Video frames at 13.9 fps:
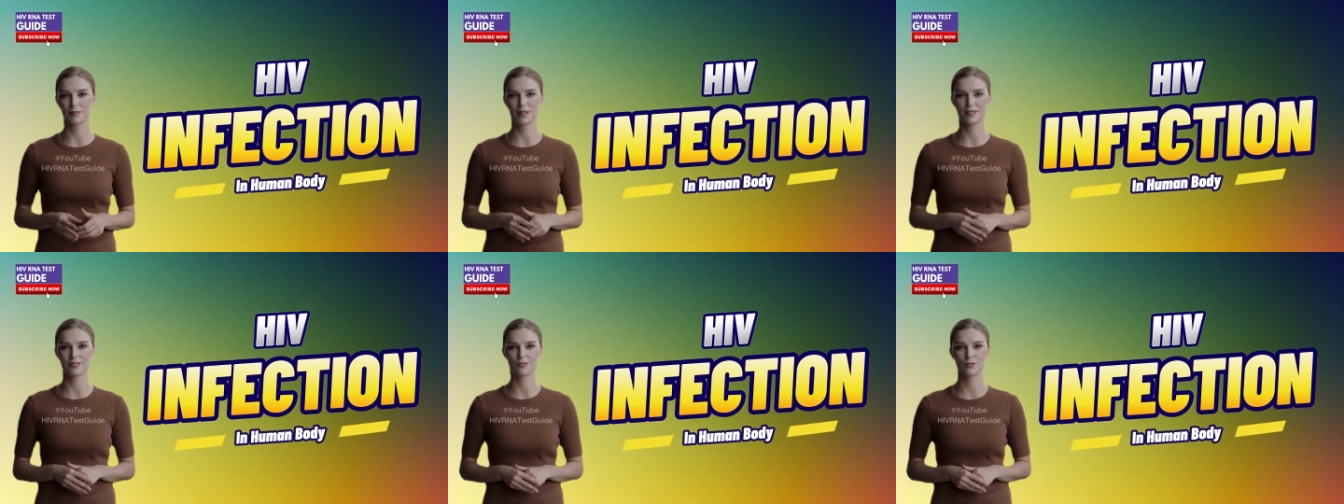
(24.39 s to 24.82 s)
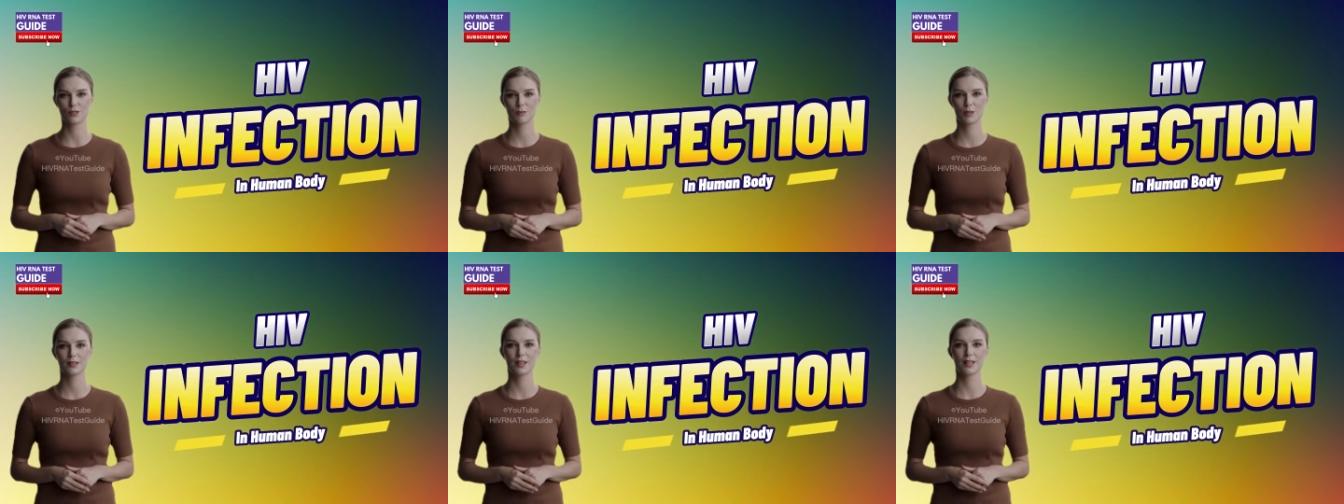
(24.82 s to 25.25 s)
Let's learn
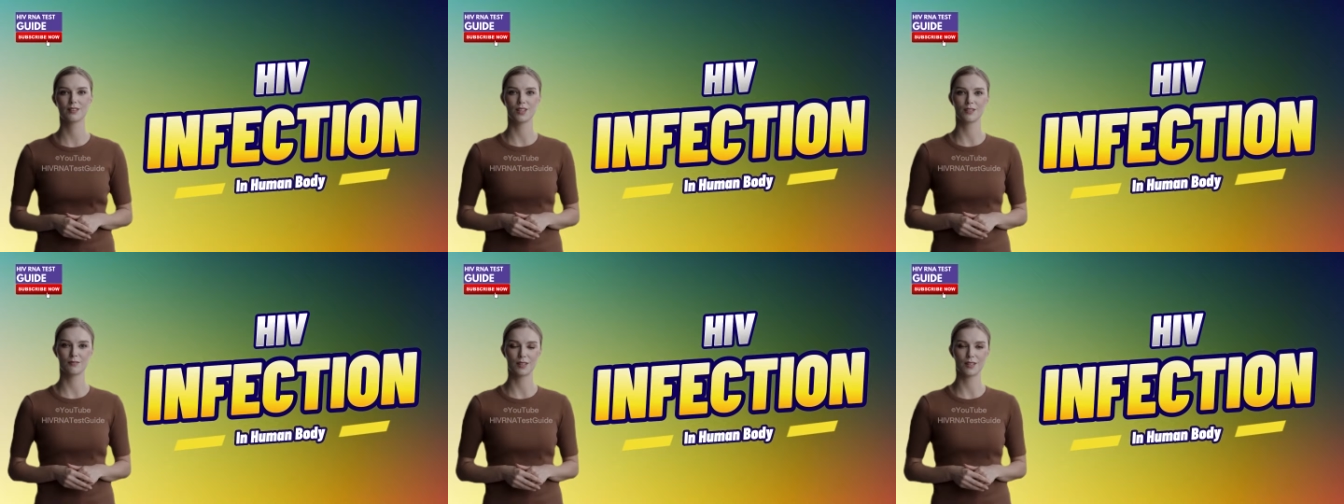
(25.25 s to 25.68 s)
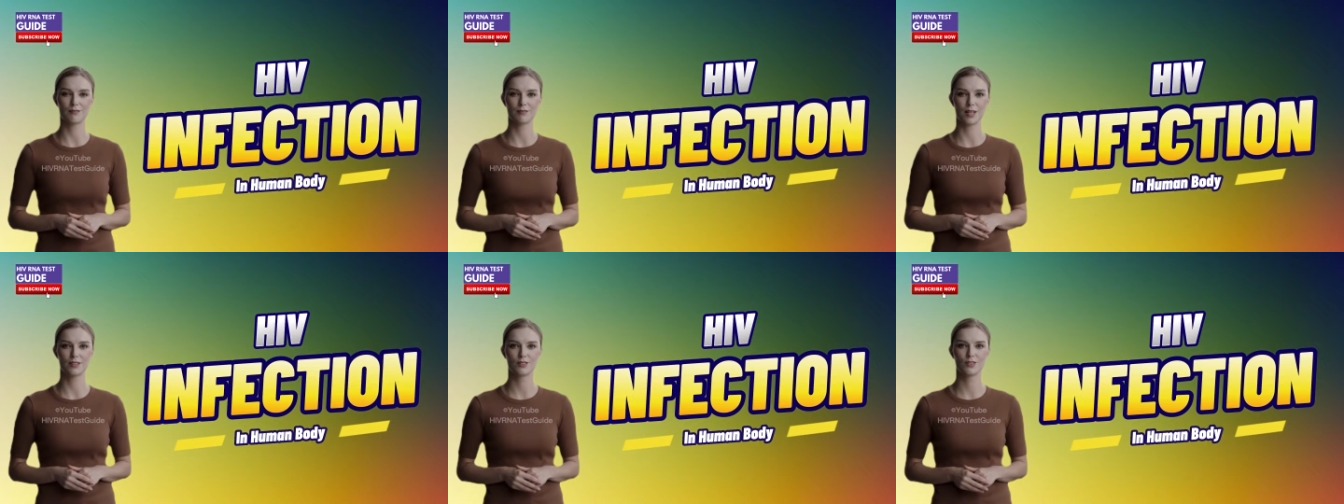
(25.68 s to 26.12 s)
about HIV
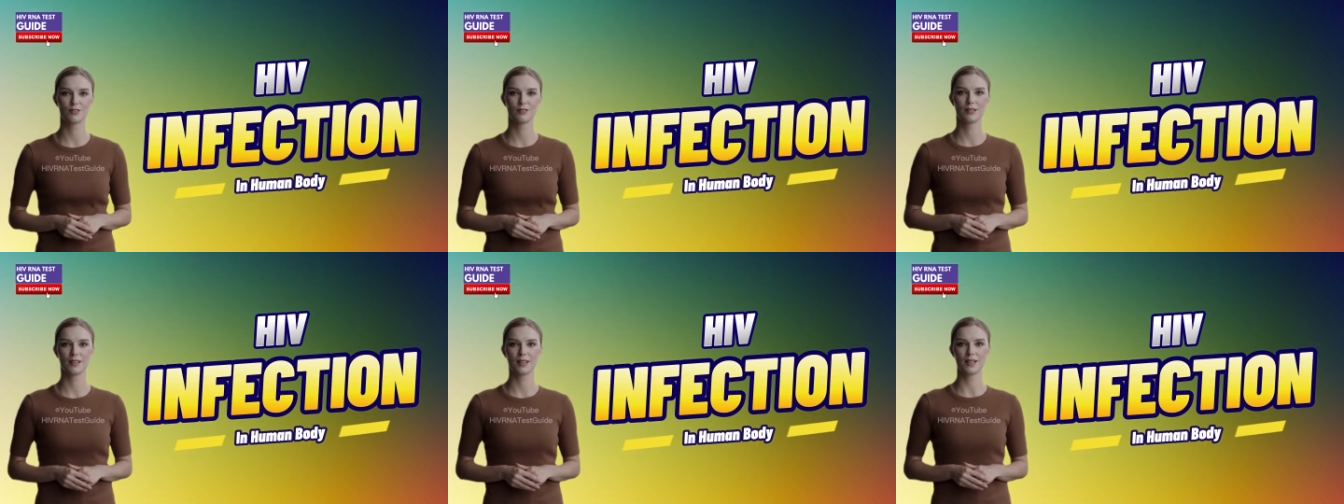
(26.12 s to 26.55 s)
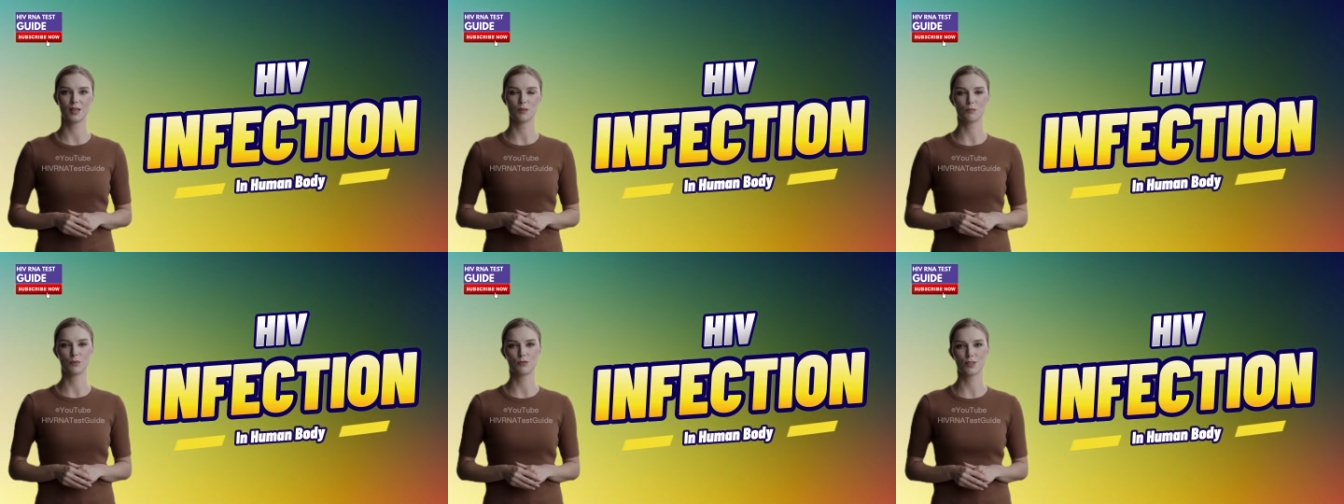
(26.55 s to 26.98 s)
infection and
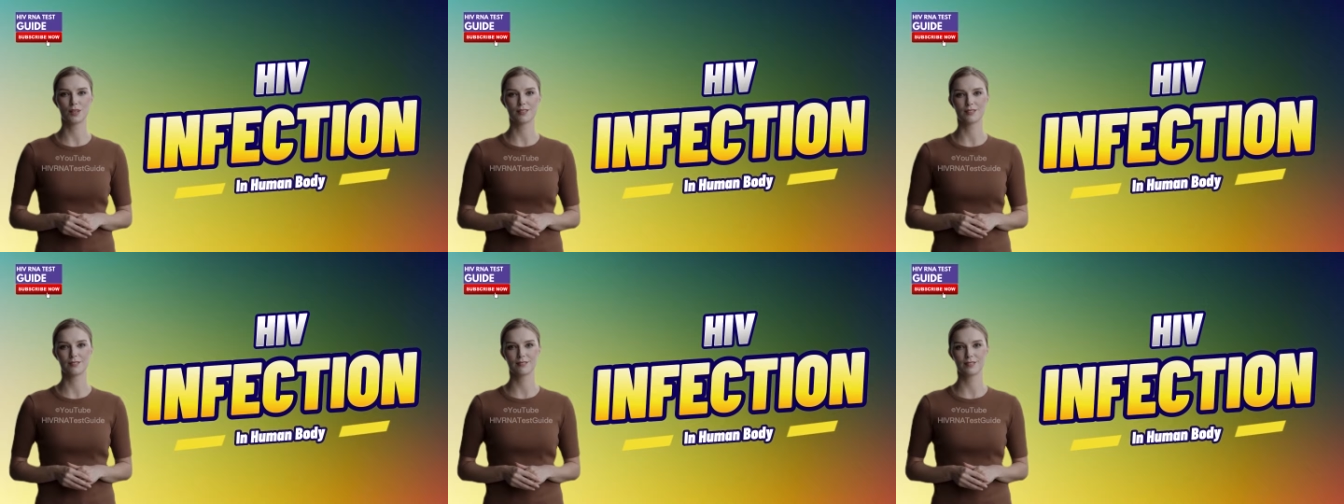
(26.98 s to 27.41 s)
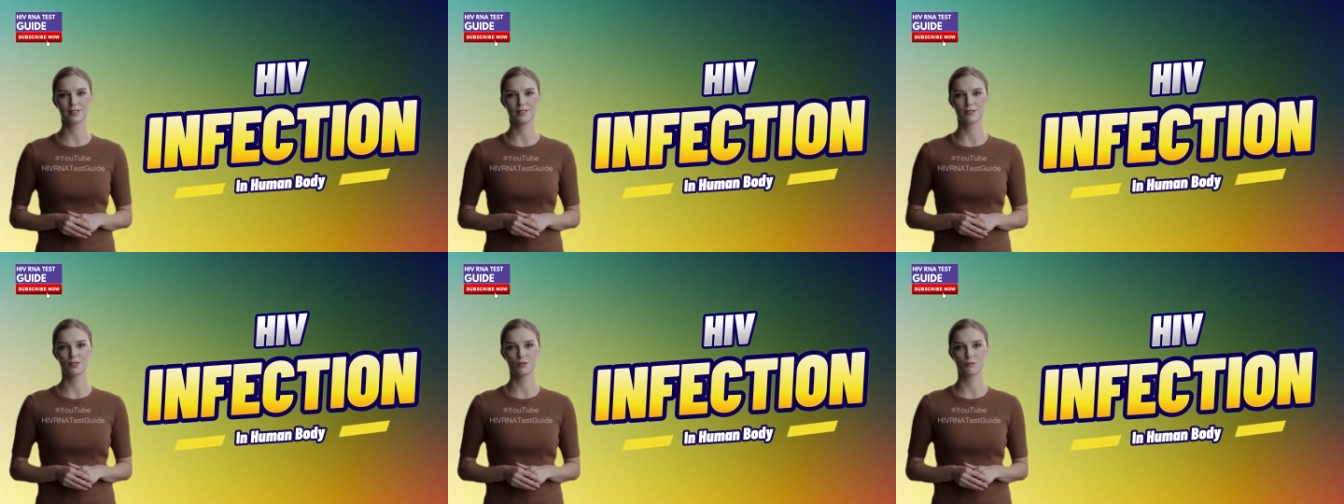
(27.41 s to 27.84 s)
how it progresses
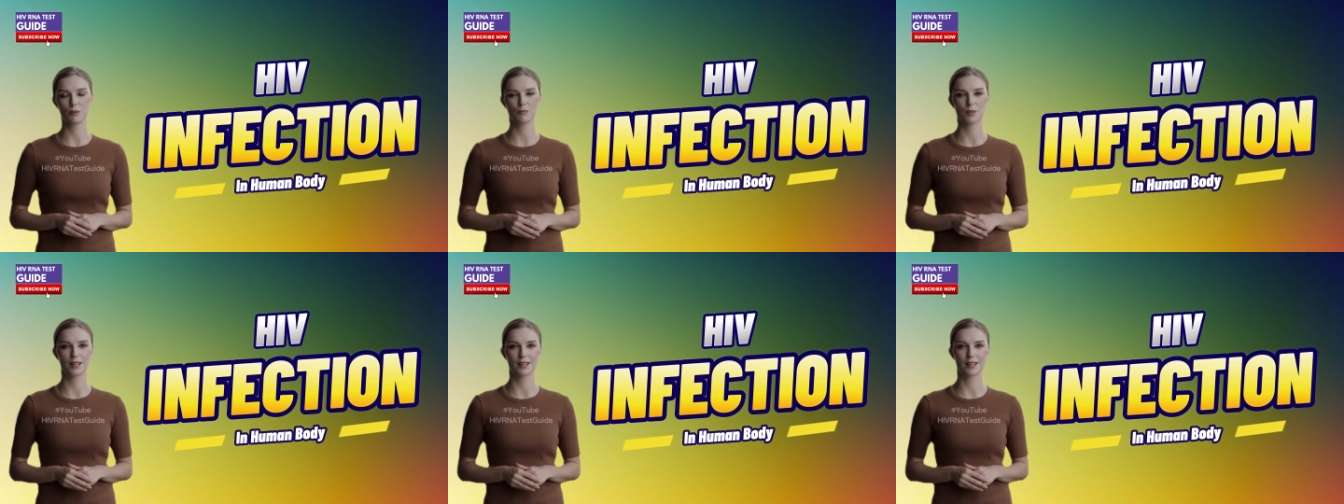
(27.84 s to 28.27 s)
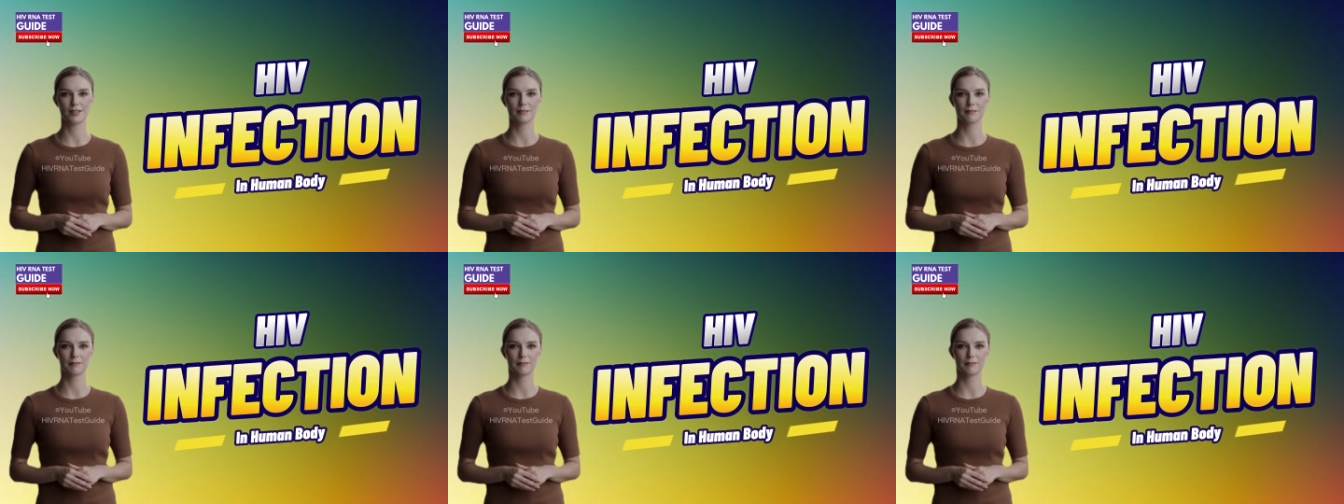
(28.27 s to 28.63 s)
in the human body.